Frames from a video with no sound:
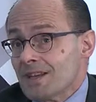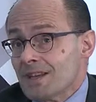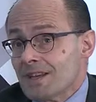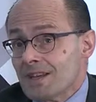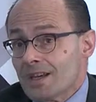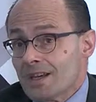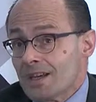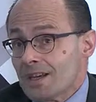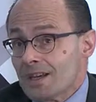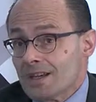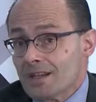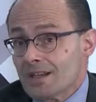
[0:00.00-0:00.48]

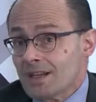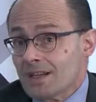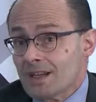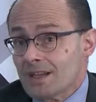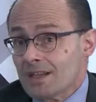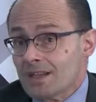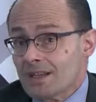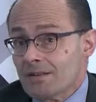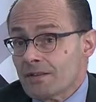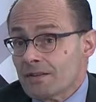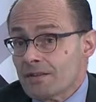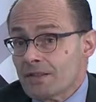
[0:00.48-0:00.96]
And
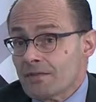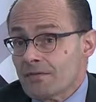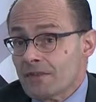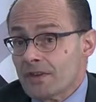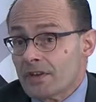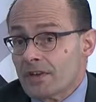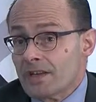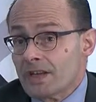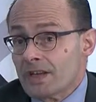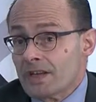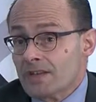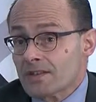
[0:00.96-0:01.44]
the
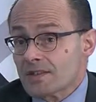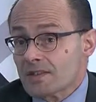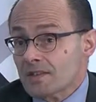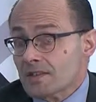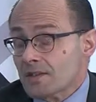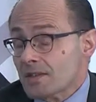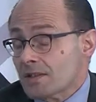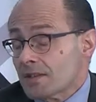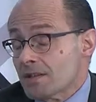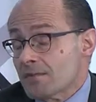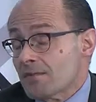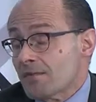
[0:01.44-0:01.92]
very
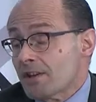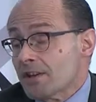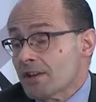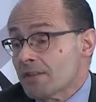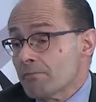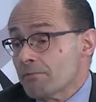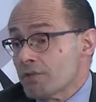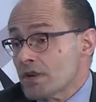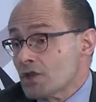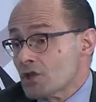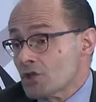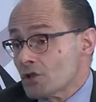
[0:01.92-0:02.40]
essence and the very
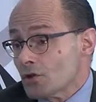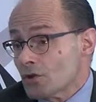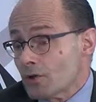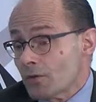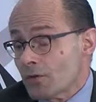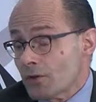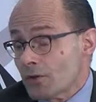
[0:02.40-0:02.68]
mission of a